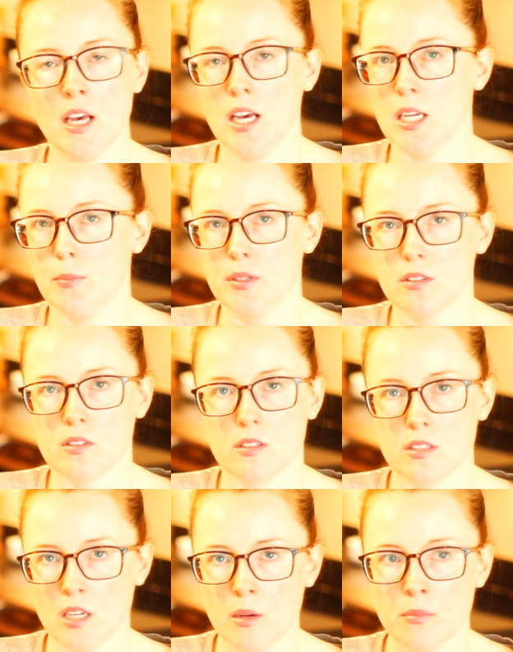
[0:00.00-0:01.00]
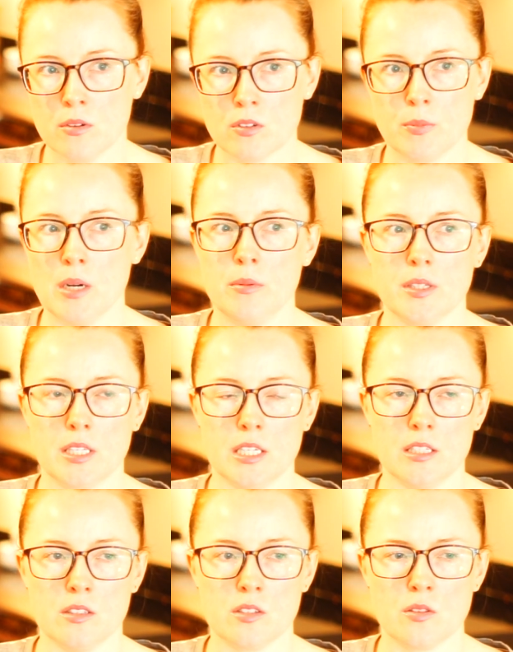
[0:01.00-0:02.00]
It appeals to some Republicans,